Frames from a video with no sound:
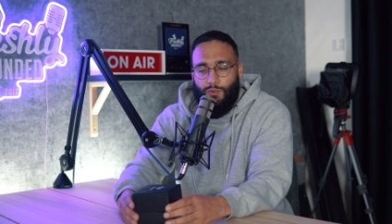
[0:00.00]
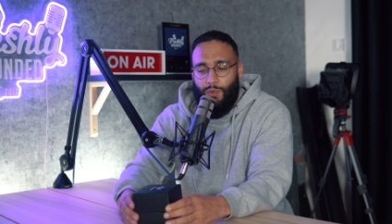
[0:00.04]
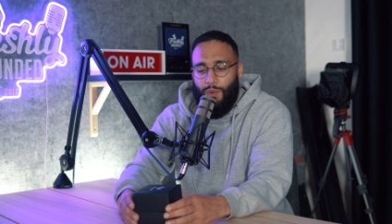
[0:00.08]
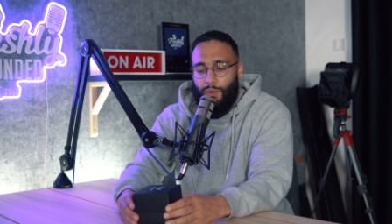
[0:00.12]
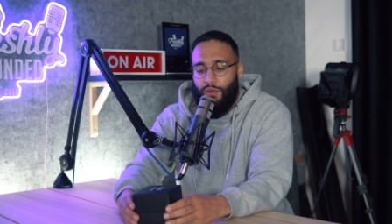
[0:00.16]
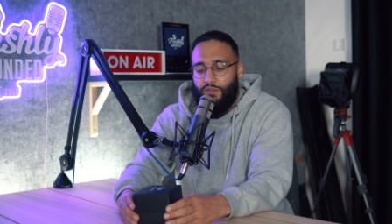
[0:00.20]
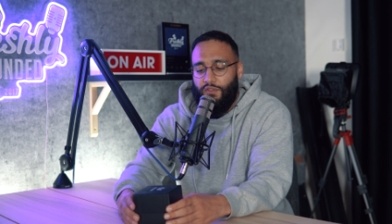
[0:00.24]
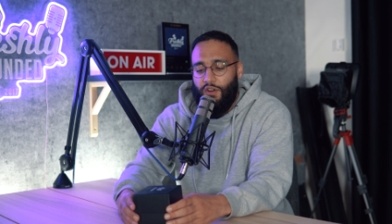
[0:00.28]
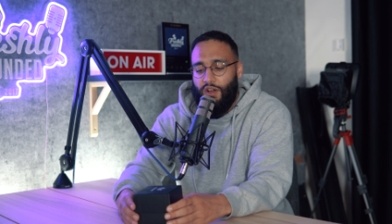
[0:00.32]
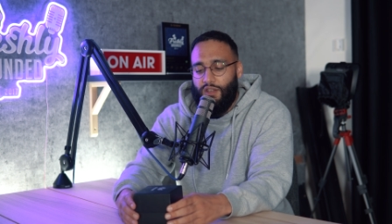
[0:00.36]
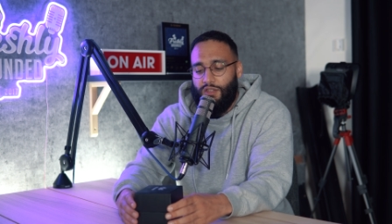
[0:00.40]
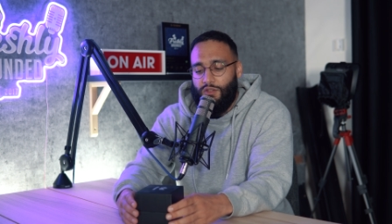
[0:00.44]
When
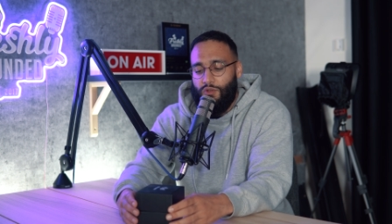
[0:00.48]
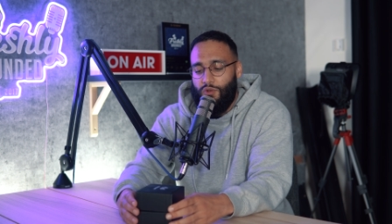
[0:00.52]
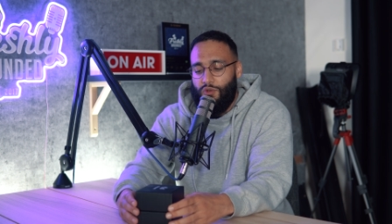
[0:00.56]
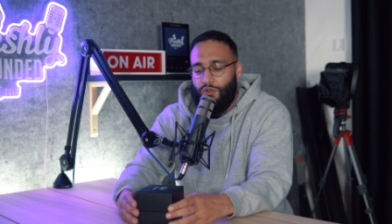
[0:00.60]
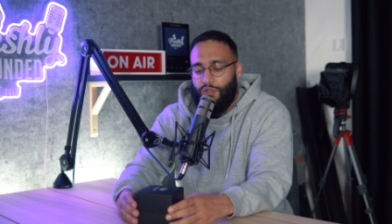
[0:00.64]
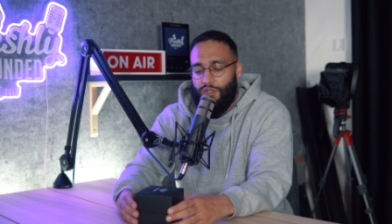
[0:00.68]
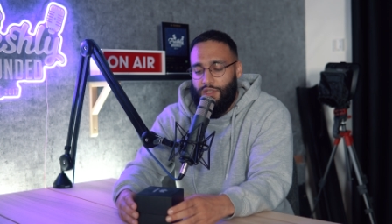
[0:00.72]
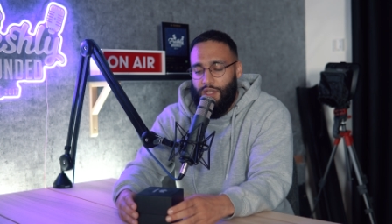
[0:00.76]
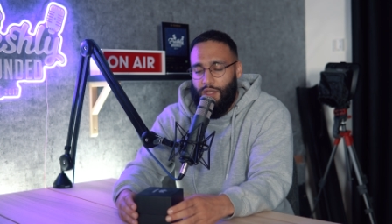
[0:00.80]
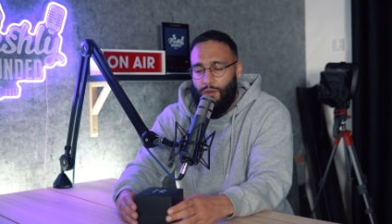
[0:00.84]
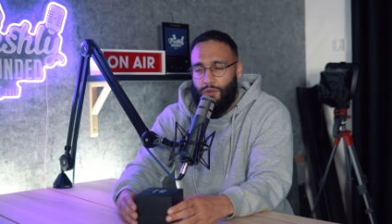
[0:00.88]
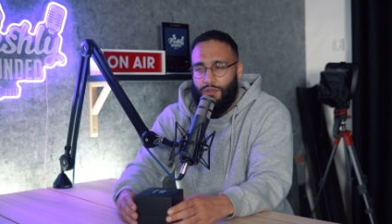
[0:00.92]
we first
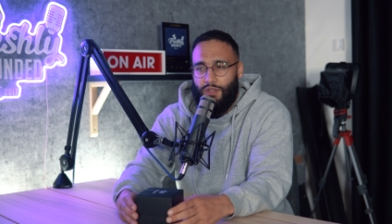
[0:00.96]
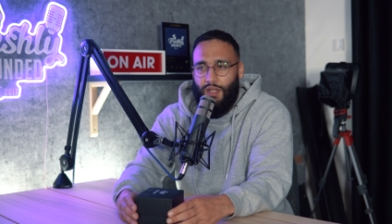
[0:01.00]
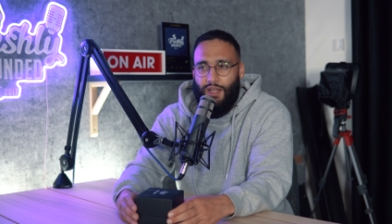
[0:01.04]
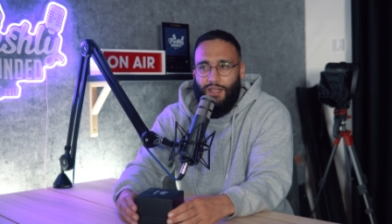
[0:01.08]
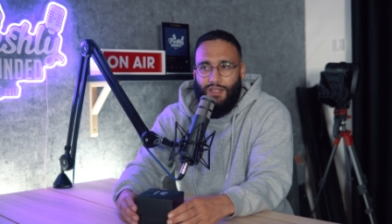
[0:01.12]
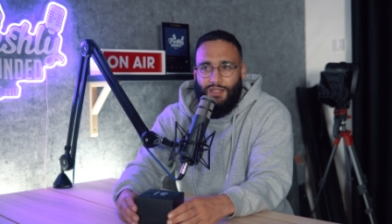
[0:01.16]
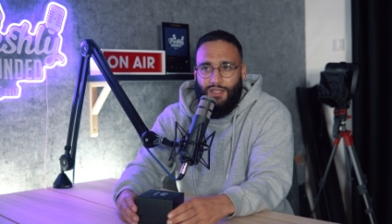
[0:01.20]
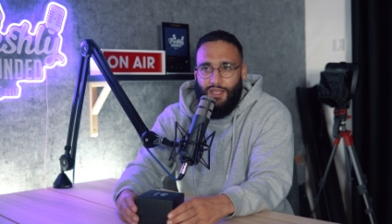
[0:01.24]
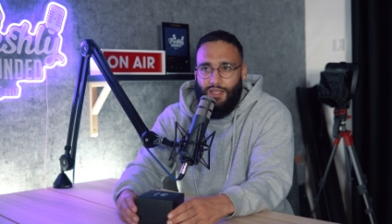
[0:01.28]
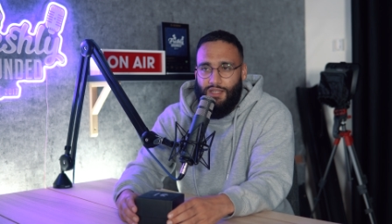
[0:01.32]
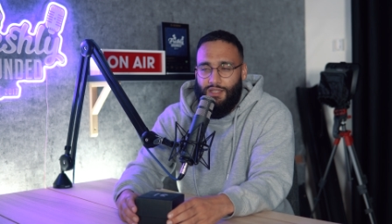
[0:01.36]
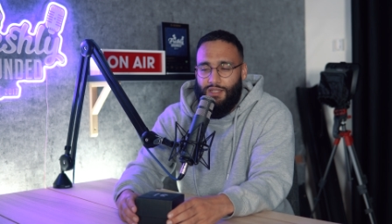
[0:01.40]
launched it, it was like
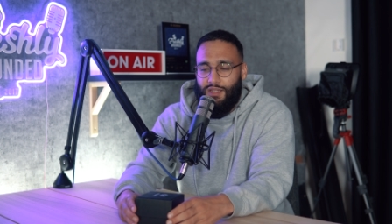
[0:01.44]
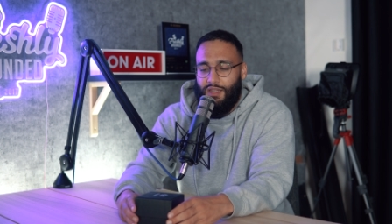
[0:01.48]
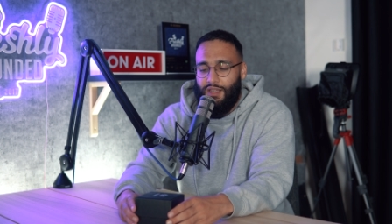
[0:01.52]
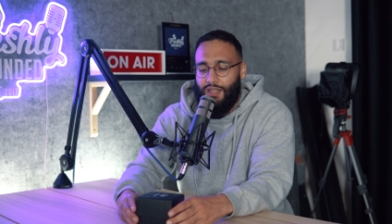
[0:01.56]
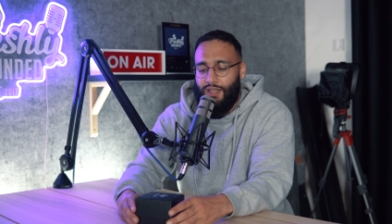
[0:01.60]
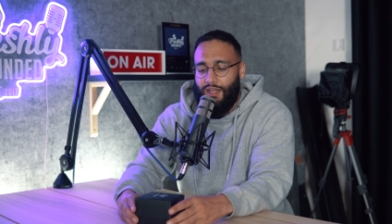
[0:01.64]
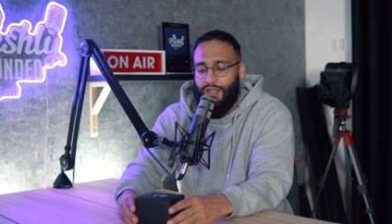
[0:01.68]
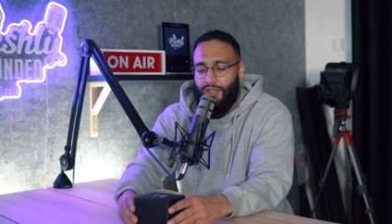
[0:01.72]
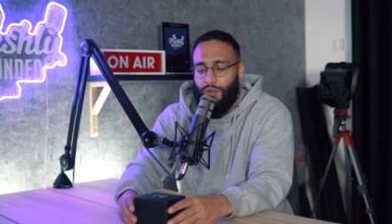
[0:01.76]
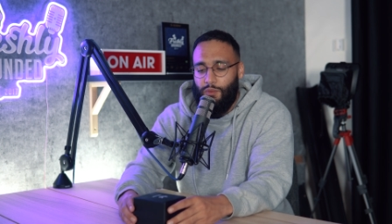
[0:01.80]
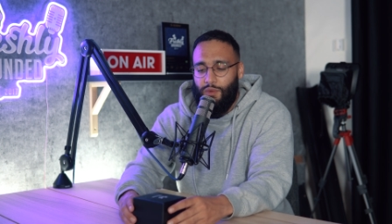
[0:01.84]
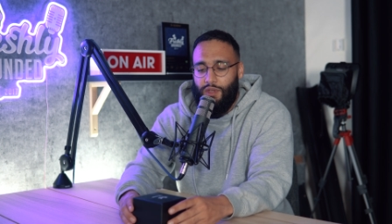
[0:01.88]

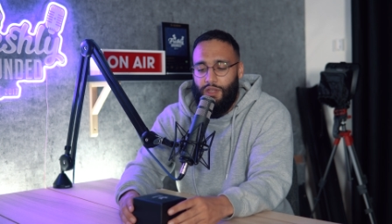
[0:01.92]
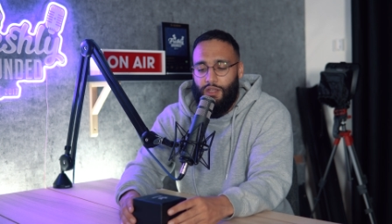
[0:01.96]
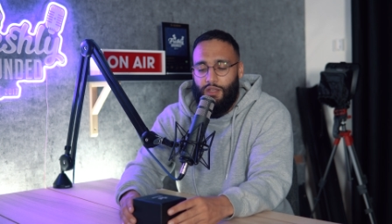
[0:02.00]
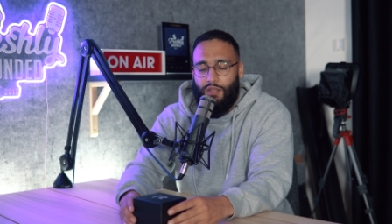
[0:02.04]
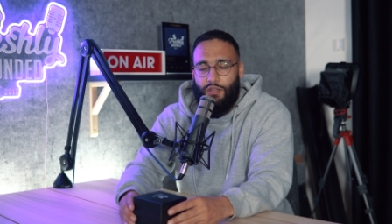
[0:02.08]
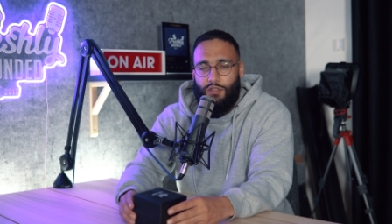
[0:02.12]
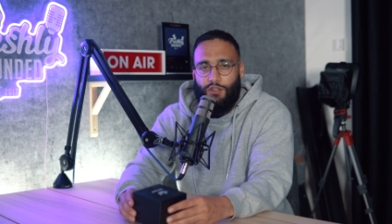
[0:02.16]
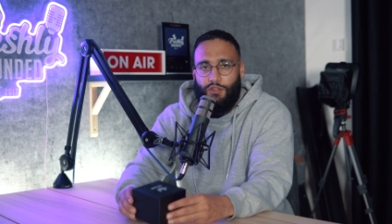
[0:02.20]
60, and then we